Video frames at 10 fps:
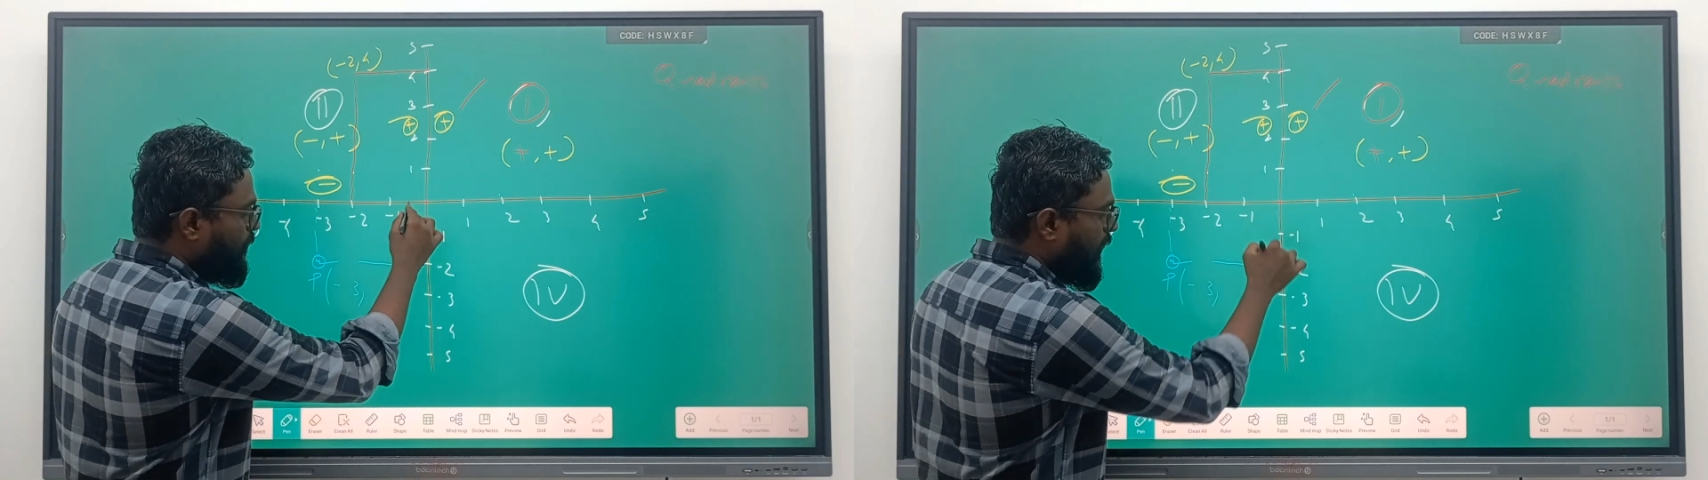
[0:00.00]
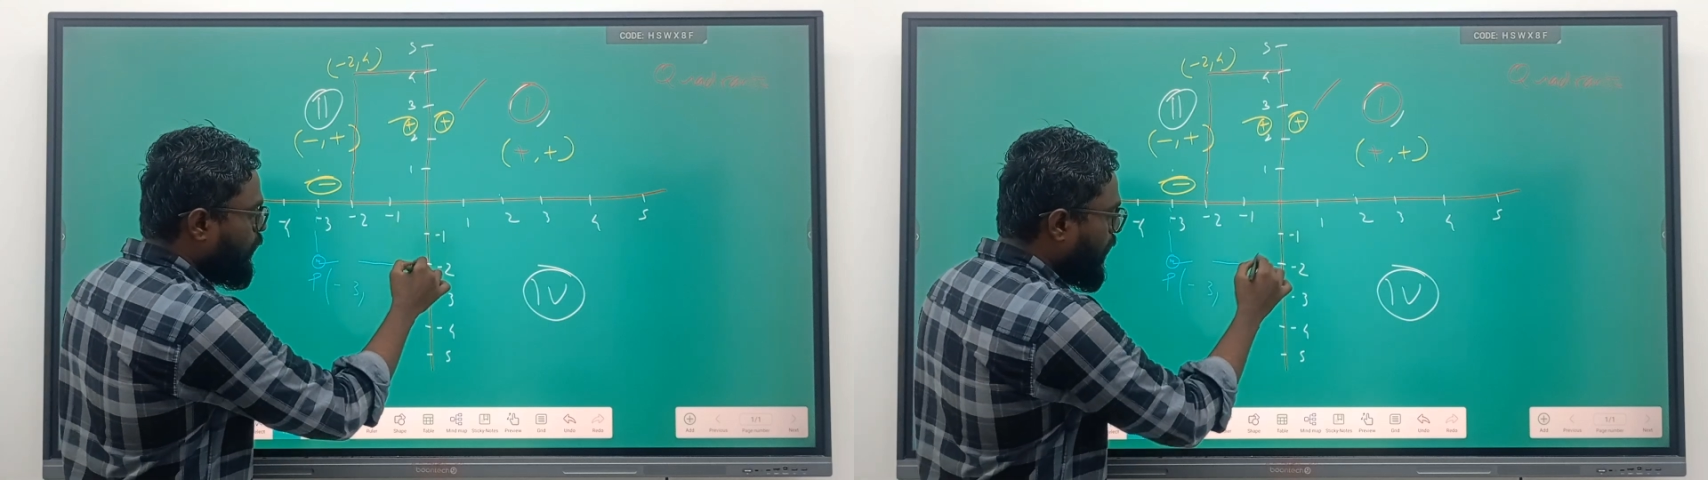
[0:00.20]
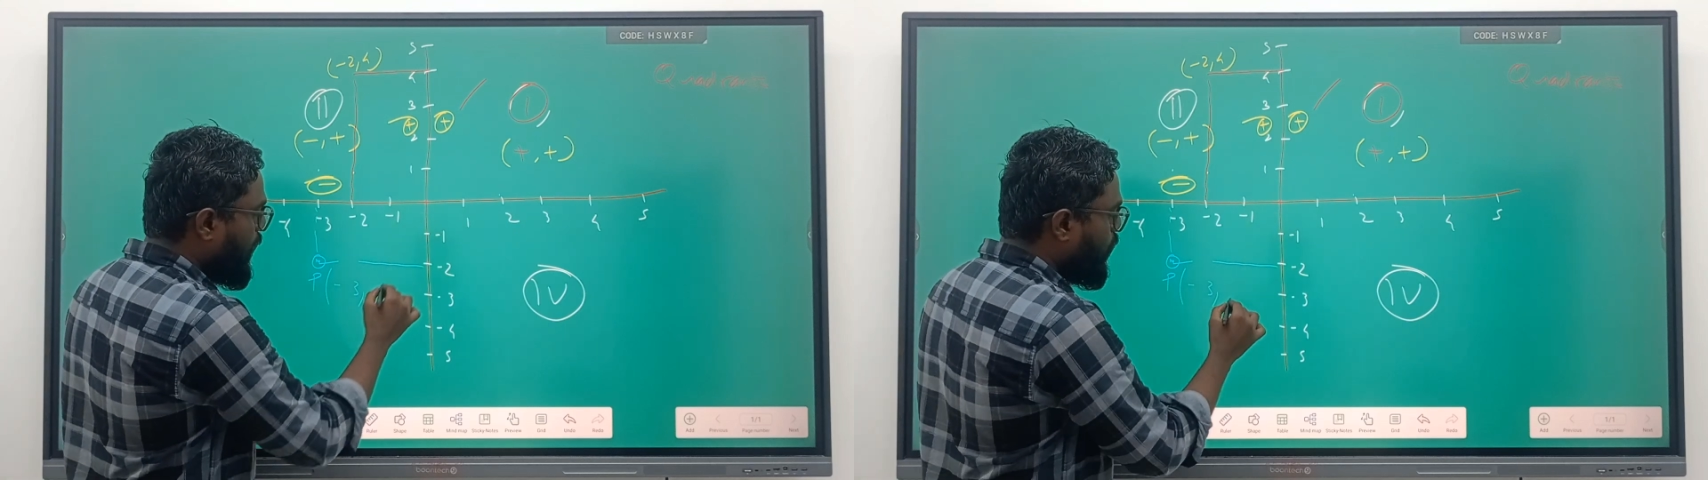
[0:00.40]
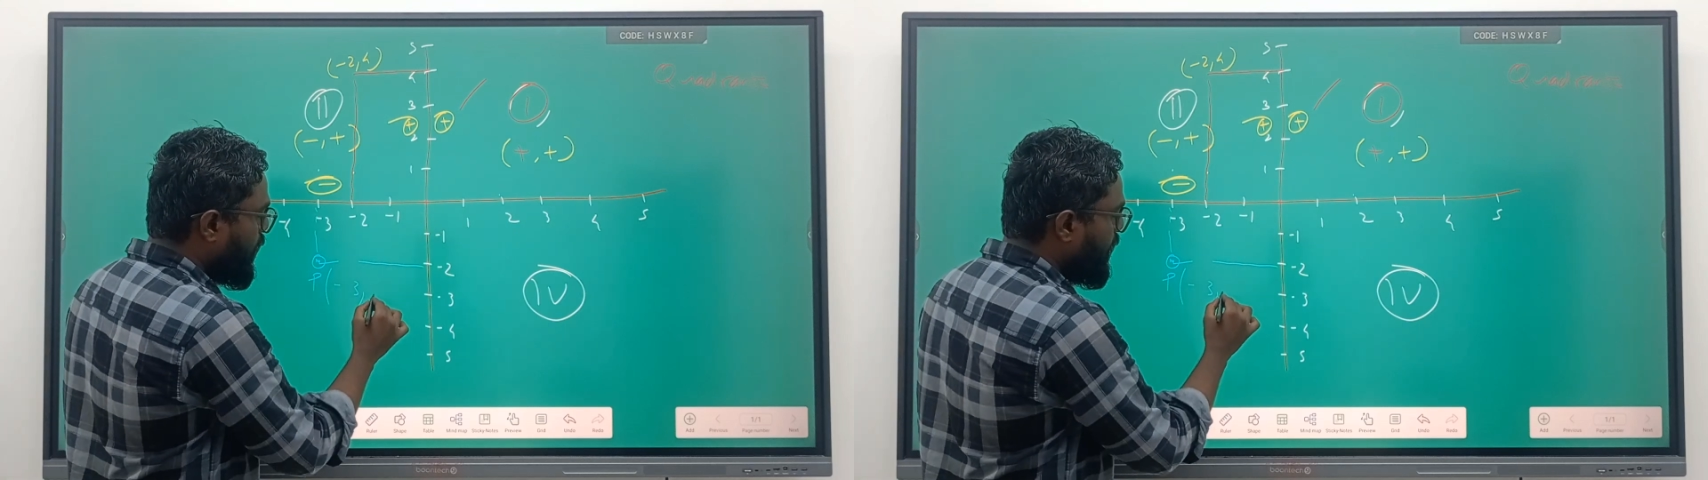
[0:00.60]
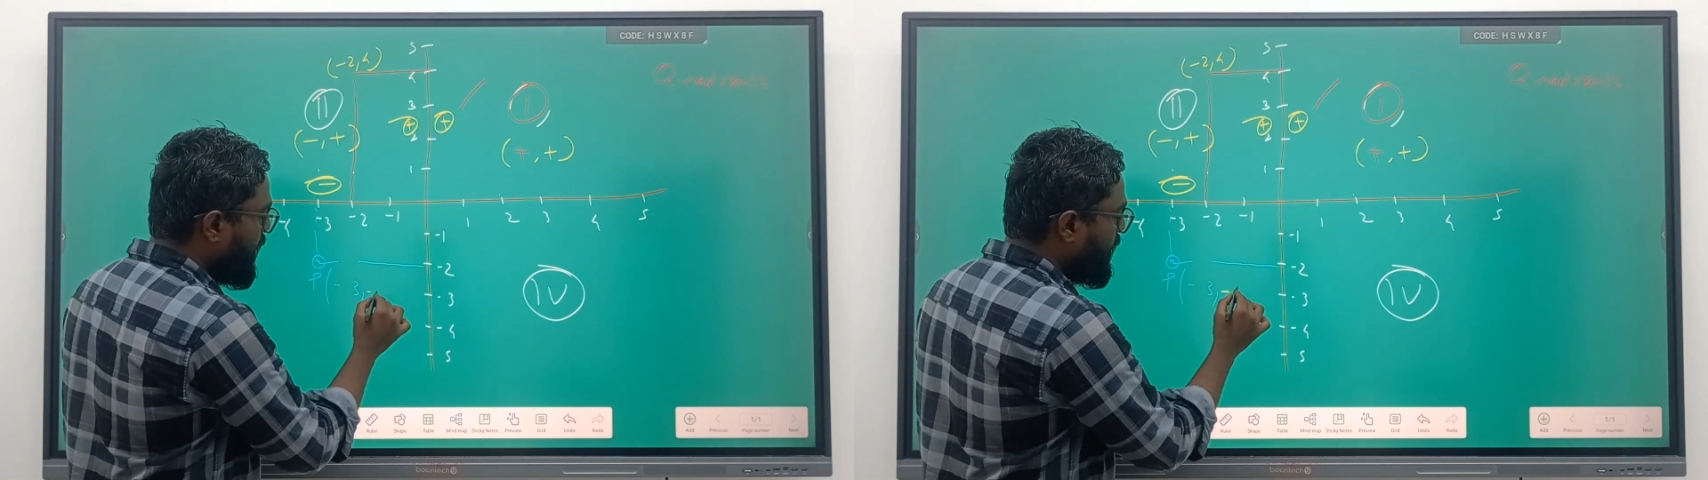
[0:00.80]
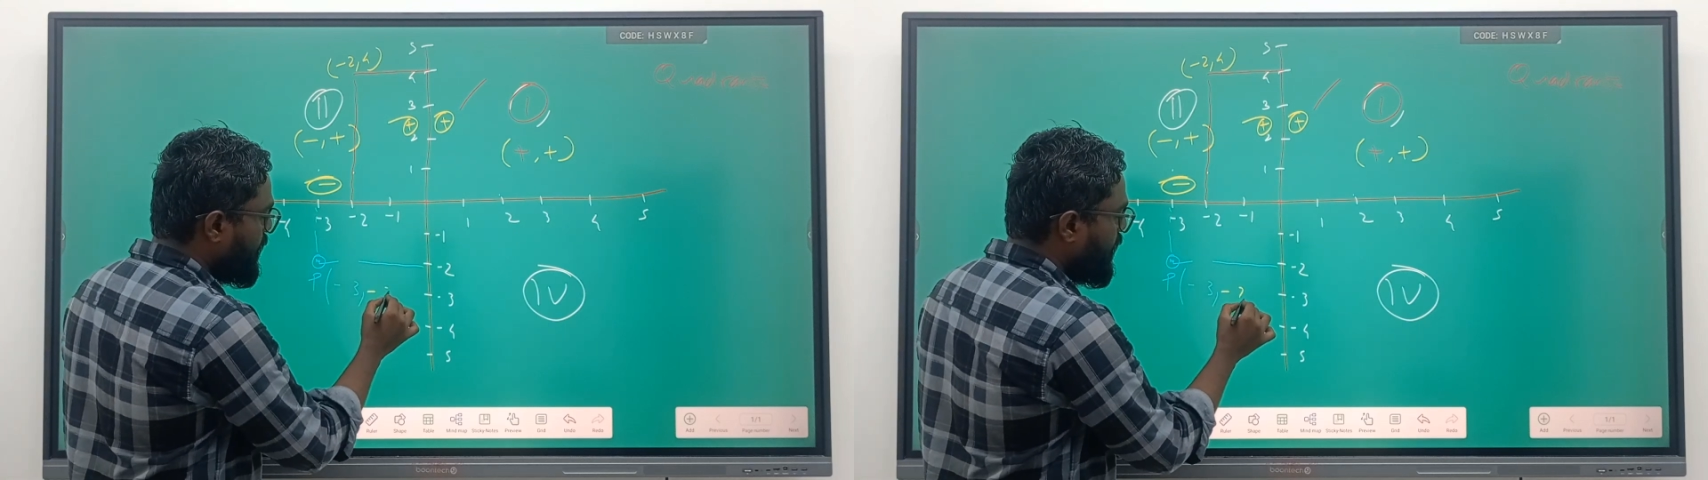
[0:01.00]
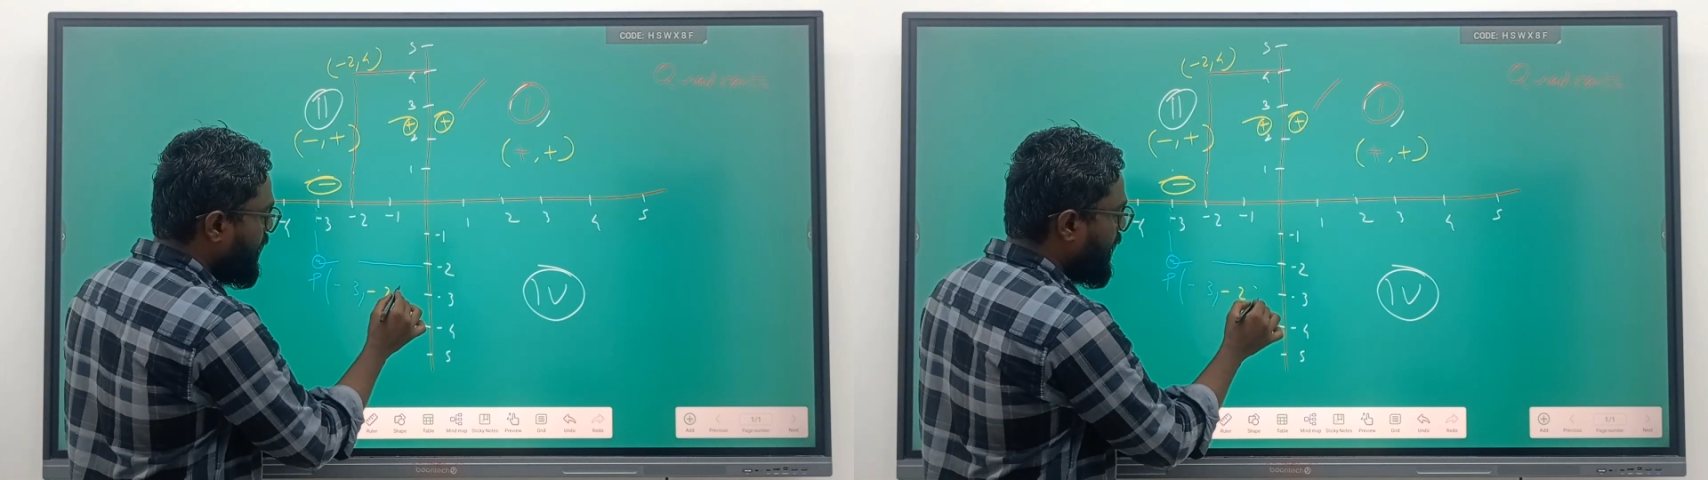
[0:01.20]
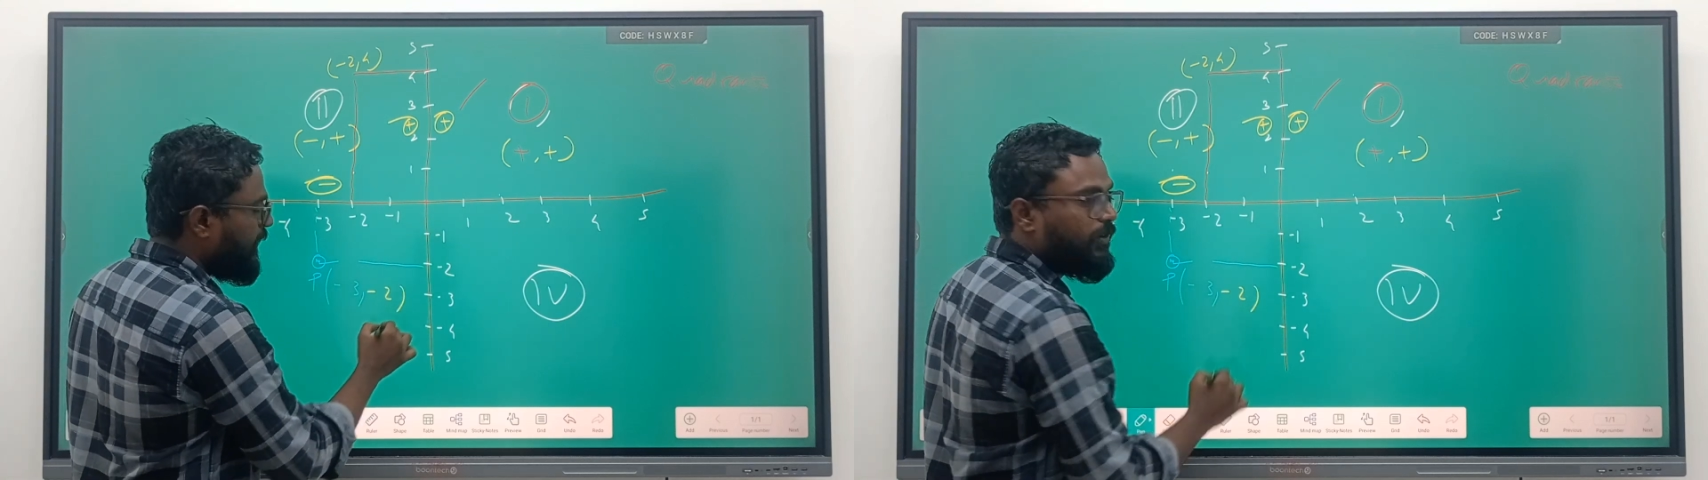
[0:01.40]
My y coordinate is
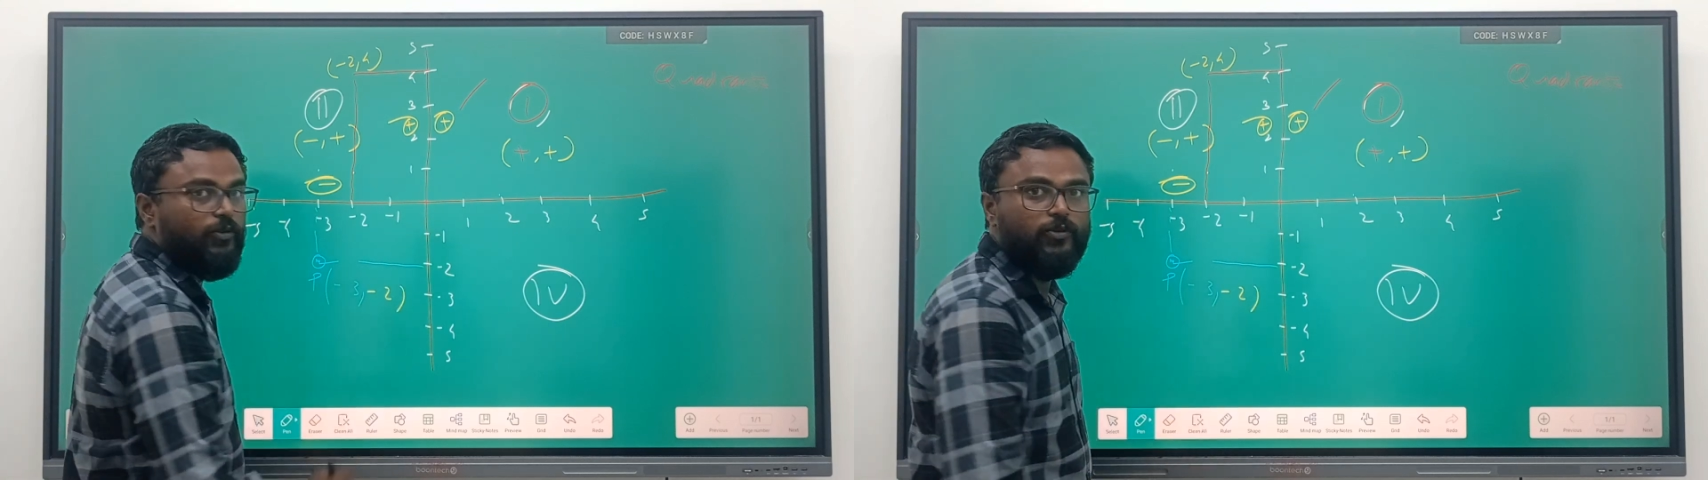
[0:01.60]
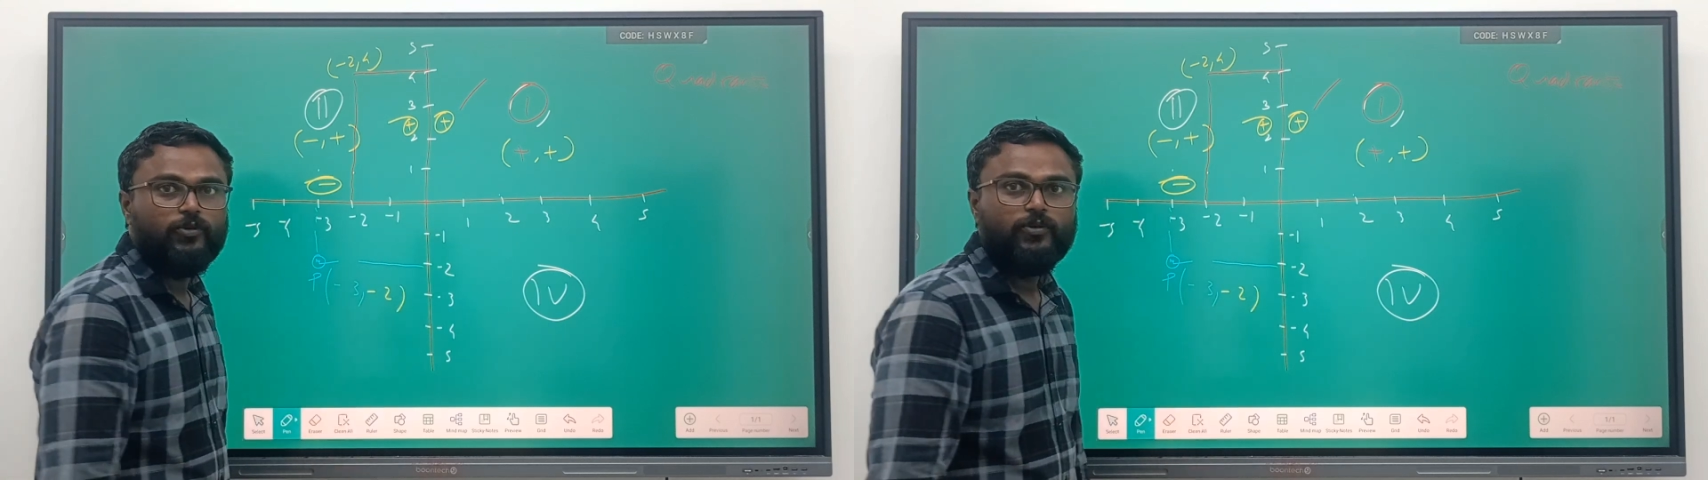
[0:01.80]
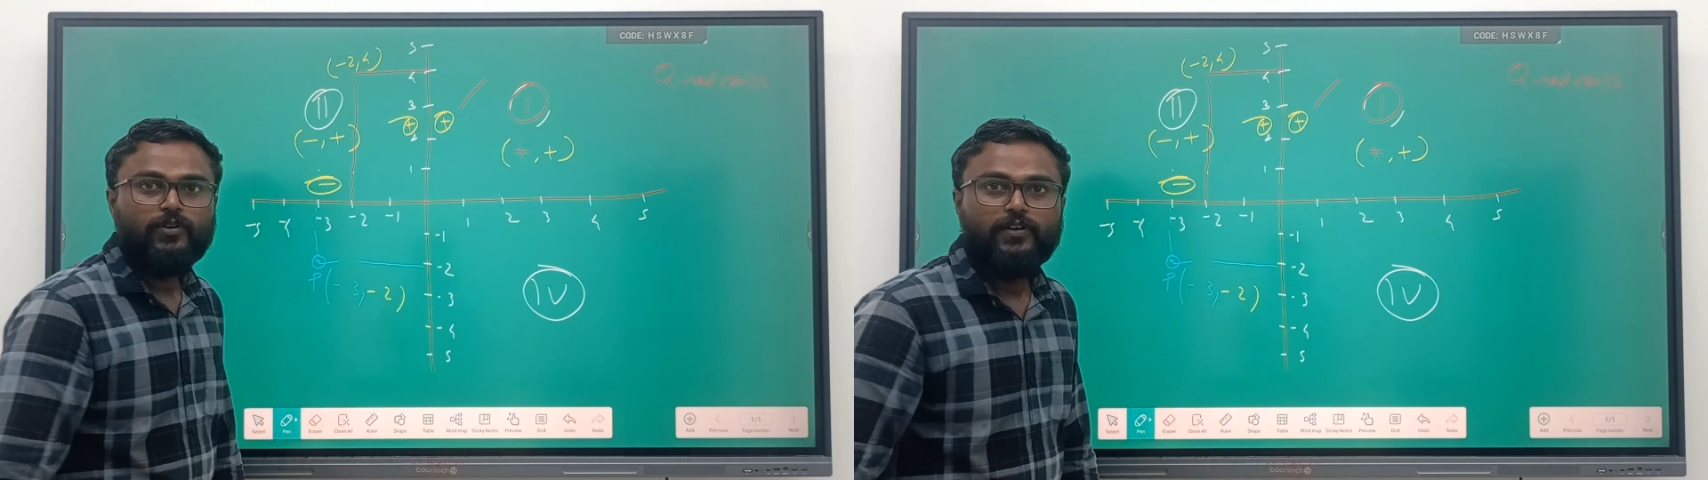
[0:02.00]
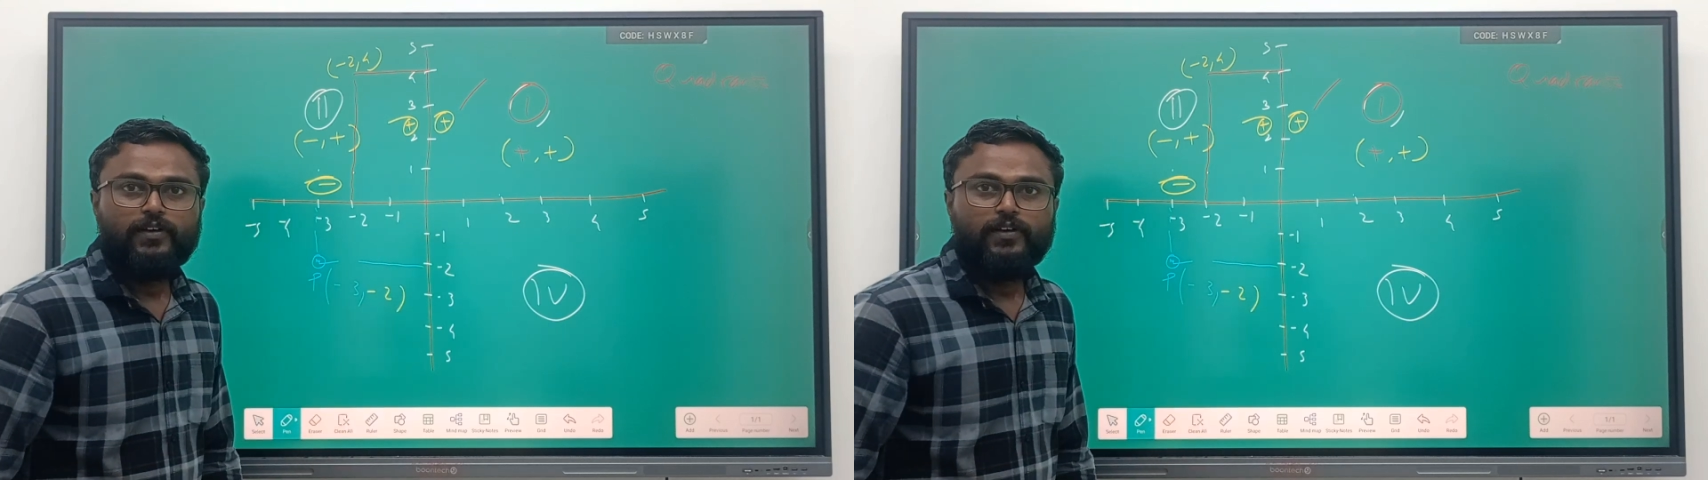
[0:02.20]
-2.